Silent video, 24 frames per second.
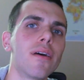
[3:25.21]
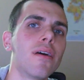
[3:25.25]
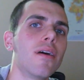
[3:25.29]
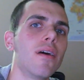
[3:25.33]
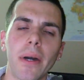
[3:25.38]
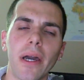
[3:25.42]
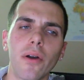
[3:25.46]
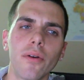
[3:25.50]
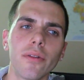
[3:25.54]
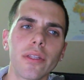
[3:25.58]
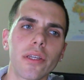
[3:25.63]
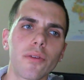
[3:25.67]

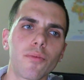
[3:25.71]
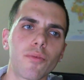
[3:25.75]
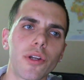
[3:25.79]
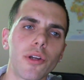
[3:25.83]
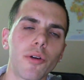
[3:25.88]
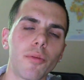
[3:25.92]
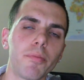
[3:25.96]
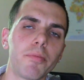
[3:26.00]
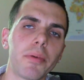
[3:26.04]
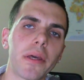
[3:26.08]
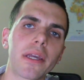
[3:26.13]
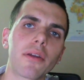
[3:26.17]
My only real
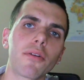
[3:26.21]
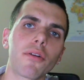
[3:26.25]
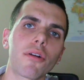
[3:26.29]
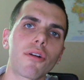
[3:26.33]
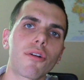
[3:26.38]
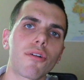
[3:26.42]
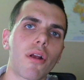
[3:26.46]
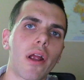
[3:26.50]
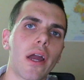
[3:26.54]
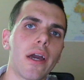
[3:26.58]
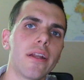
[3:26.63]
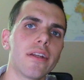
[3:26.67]
big
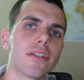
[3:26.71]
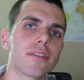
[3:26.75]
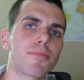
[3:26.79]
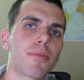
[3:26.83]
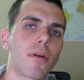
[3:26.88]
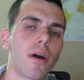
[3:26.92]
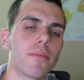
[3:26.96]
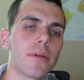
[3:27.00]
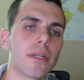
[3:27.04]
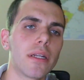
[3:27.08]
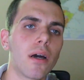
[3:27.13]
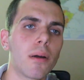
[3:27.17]
regret is
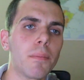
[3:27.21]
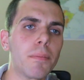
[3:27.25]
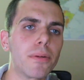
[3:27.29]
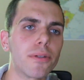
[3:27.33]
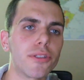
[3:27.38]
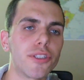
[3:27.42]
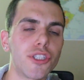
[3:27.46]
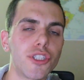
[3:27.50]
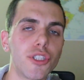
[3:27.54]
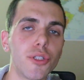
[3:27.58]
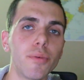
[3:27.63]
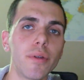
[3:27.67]
probably not
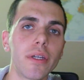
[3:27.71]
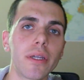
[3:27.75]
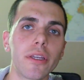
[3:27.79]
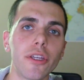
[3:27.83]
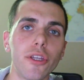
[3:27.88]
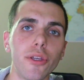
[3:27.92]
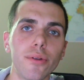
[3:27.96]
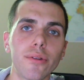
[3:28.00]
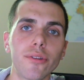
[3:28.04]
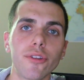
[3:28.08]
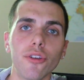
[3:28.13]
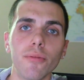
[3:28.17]
pursuing
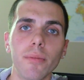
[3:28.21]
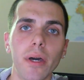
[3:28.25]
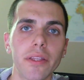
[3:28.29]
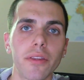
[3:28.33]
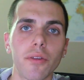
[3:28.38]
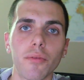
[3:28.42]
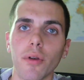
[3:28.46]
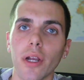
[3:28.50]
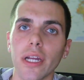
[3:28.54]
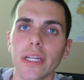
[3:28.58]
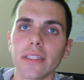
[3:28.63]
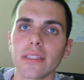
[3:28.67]
YouTube at
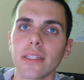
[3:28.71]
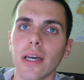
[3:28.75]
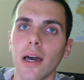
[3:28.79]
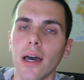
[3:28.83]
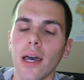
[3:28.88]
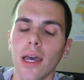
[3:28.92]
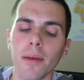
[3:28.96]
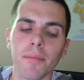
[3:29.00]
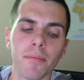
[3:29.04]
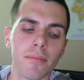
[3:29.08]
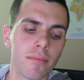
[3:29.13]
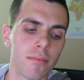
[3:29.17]
the right
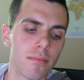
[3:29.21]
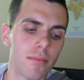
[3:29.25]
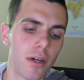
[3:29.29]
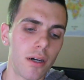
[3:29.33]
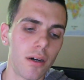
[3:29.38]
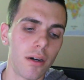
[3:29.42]
time.